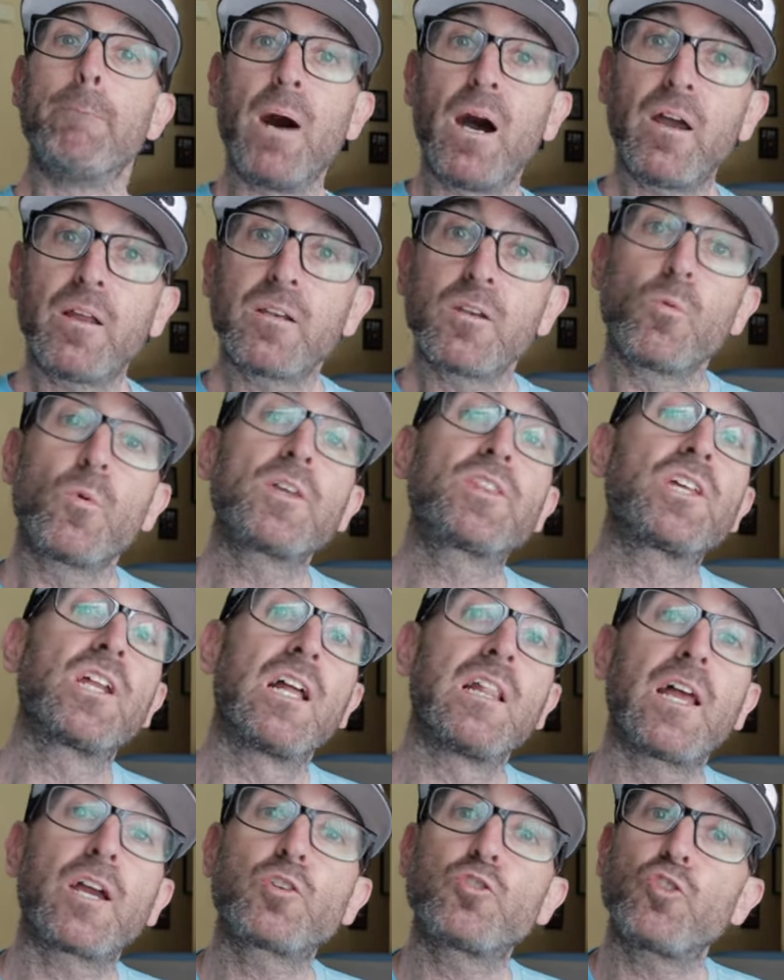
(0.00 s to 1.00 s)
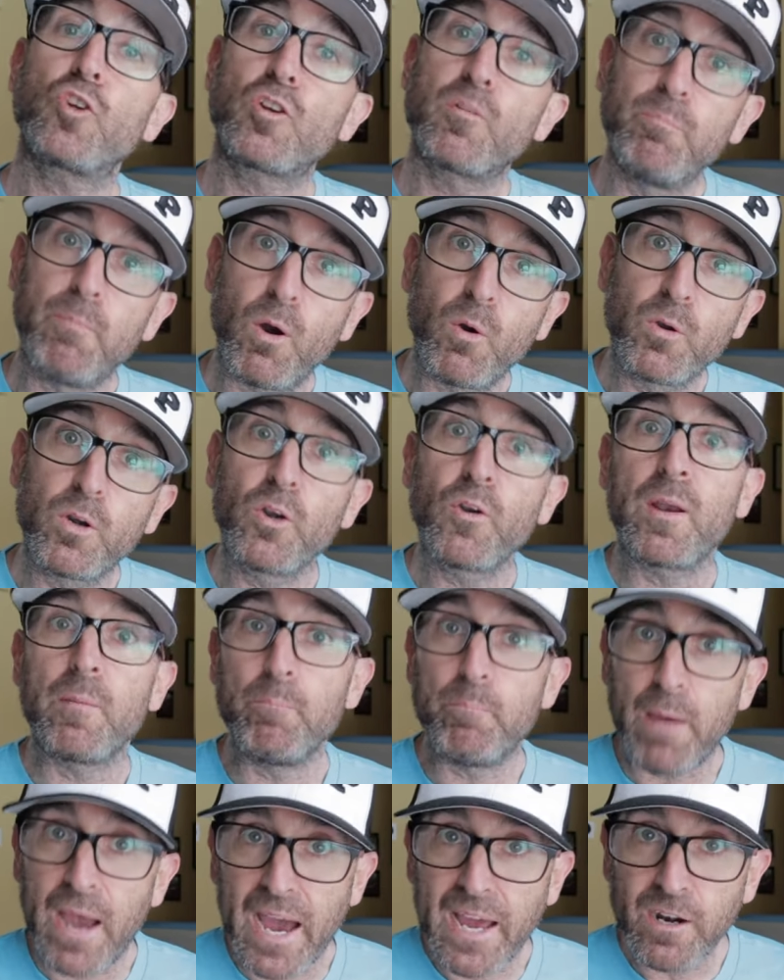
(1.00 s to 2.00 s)
but with an electric motor
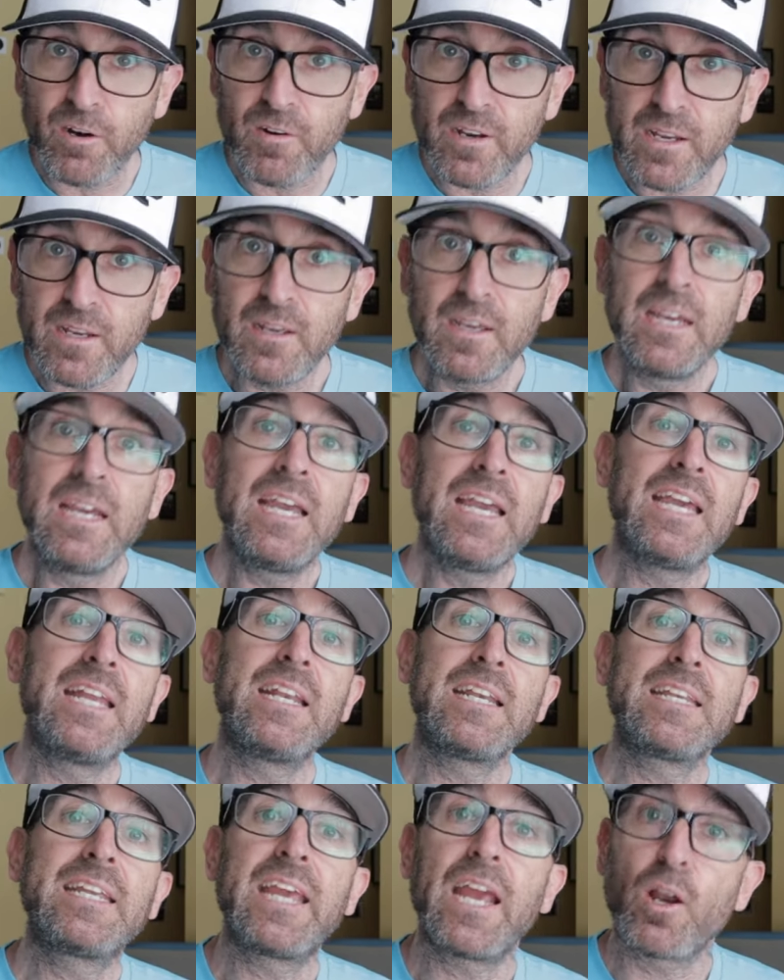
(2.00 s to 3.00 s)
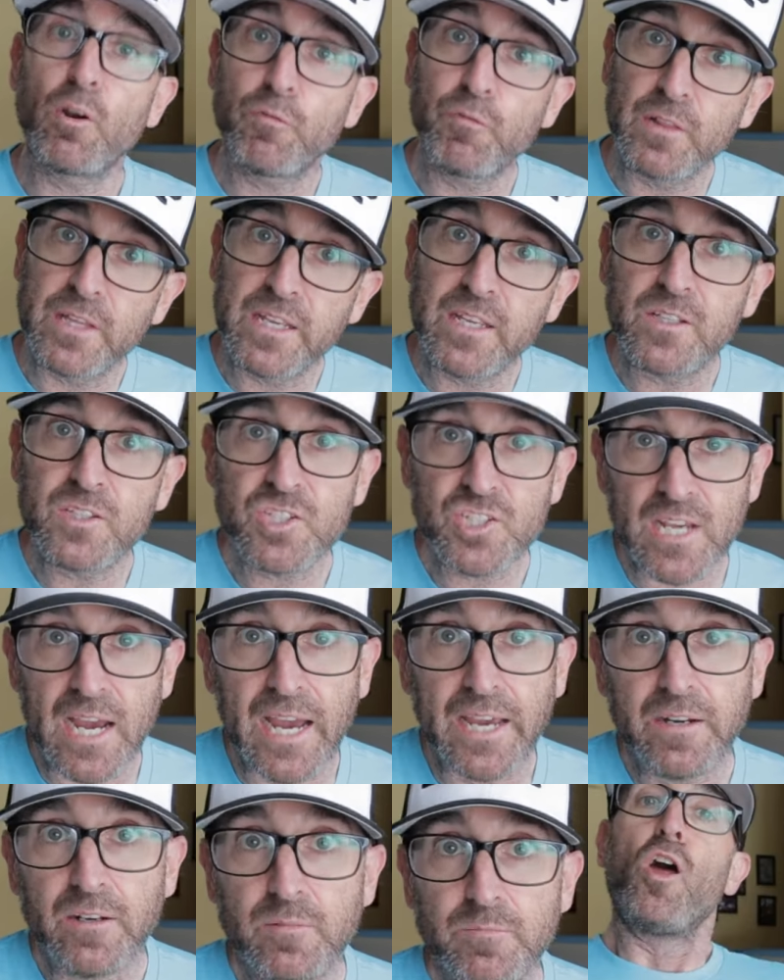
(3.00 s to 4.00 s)
and battery hidden carefully
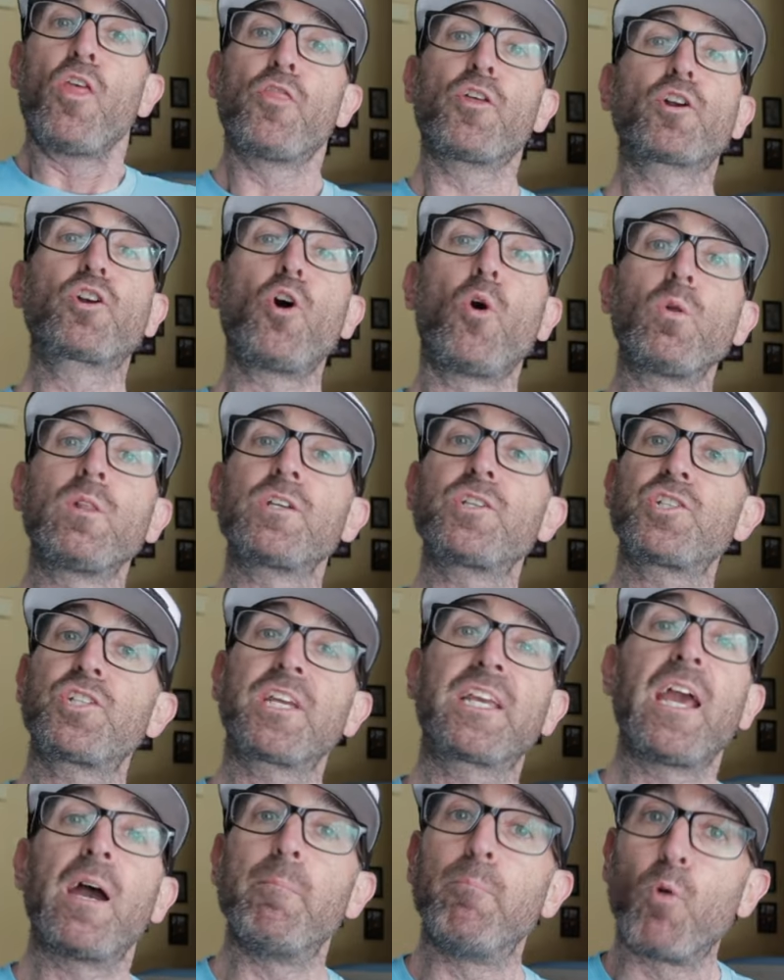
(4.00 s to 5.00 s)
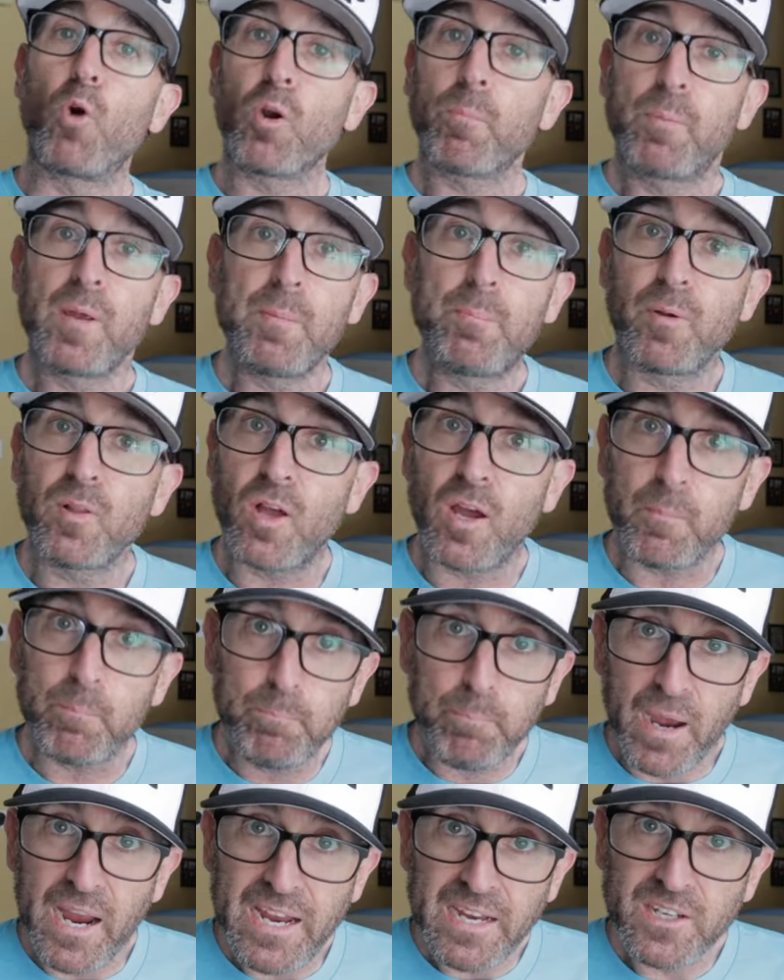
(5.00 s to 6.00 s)
inside. The goal is to get more people
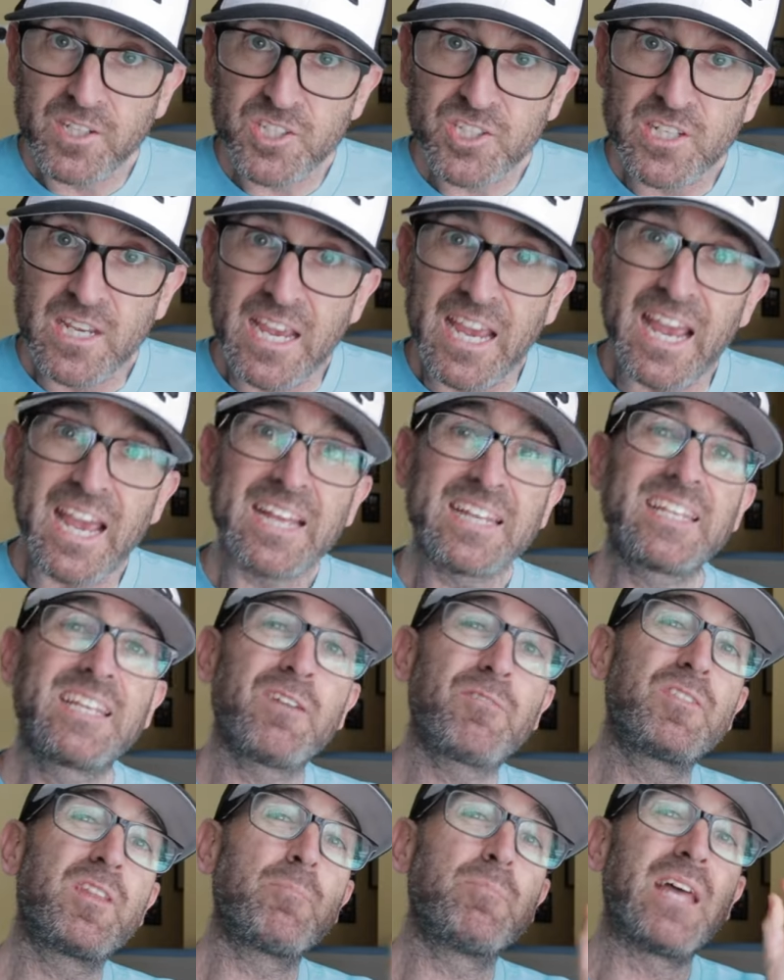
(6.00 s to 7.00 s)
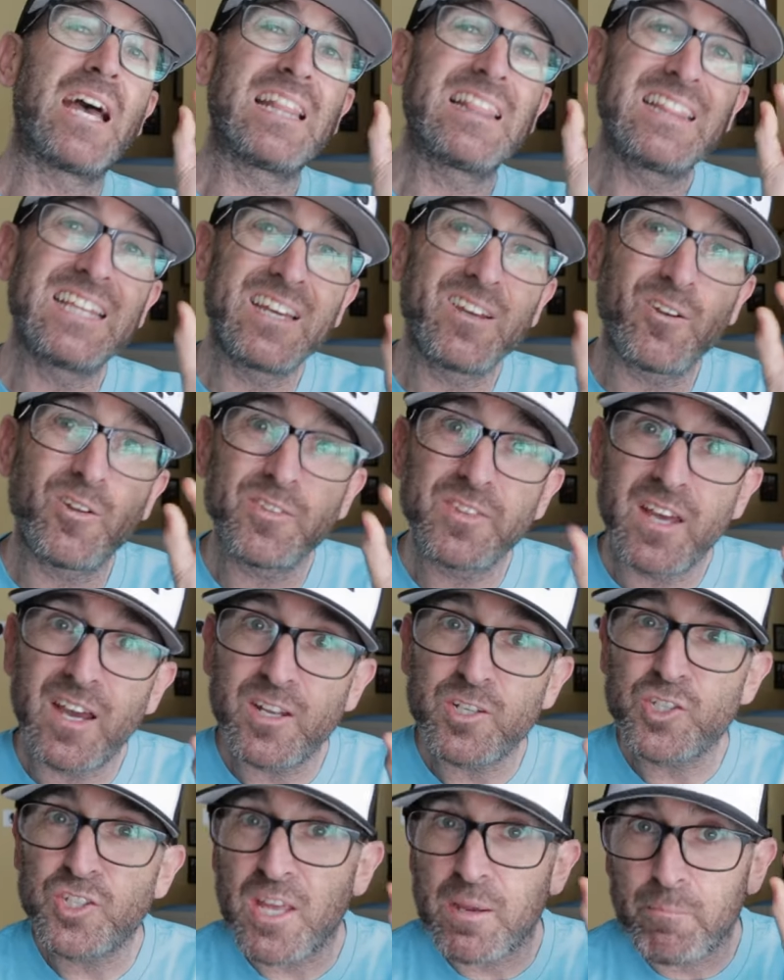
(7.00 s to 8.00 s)
on bikes and give them that little
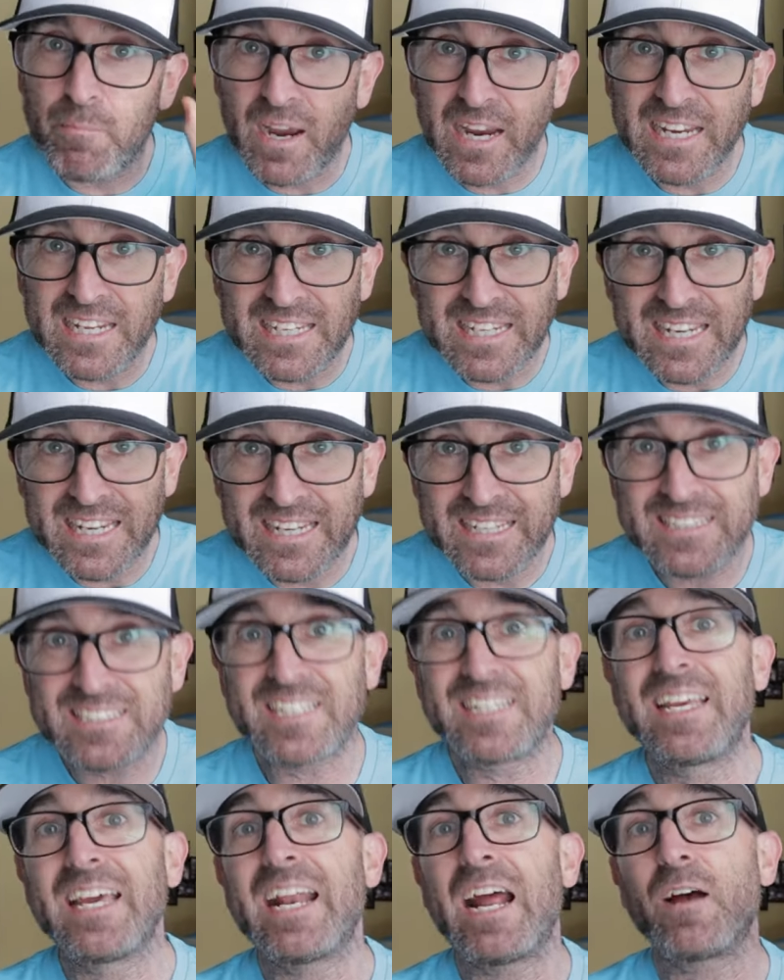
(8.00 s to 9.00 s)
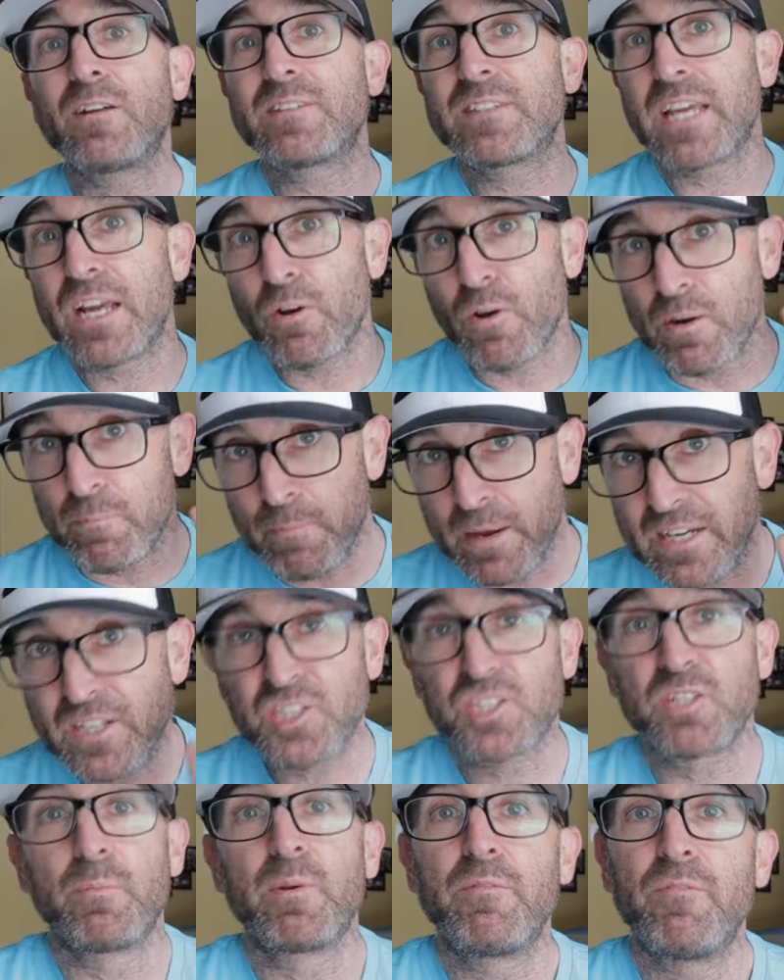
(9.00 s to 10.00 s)
nudge they might need to get out there and make
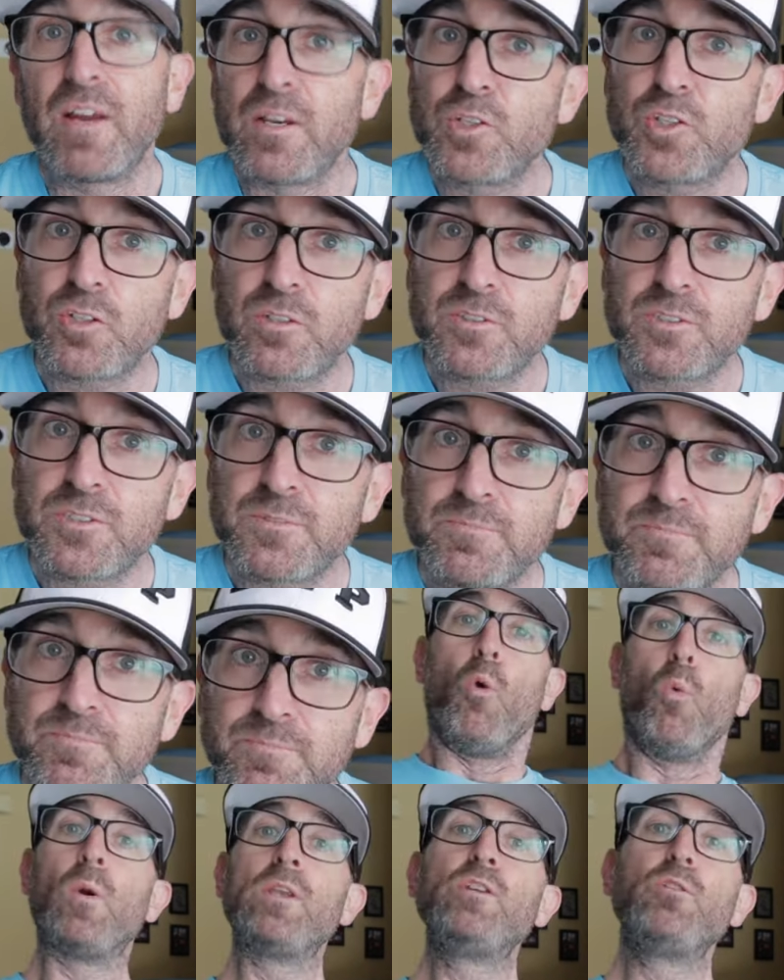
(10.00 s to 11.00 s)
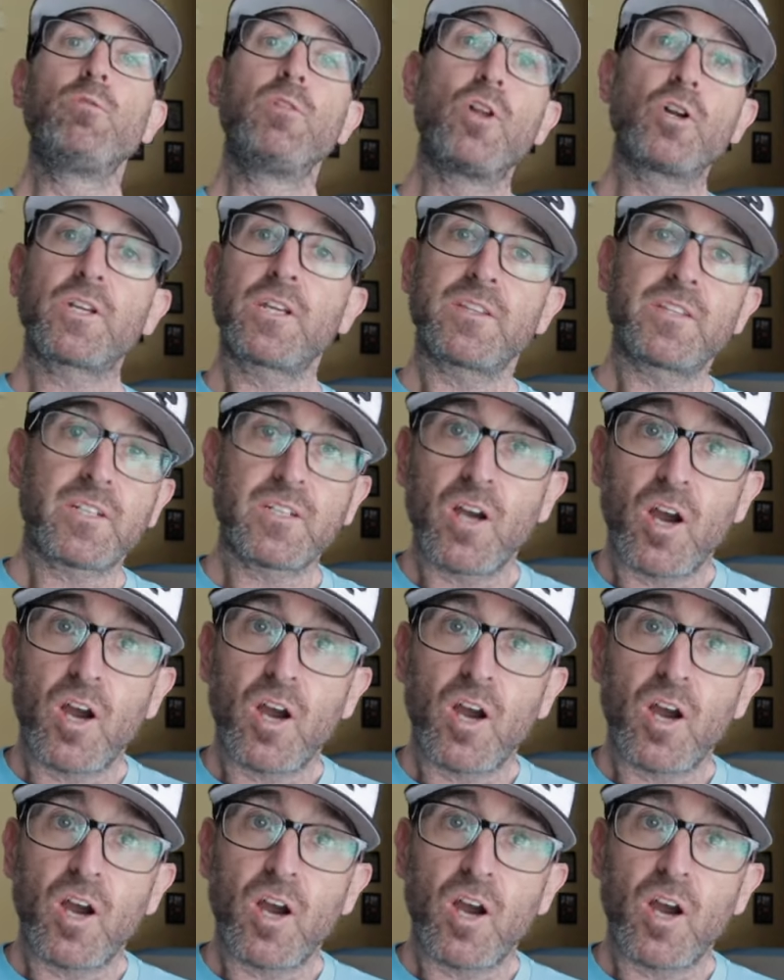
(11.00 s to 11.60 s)
some adventures. When you look at the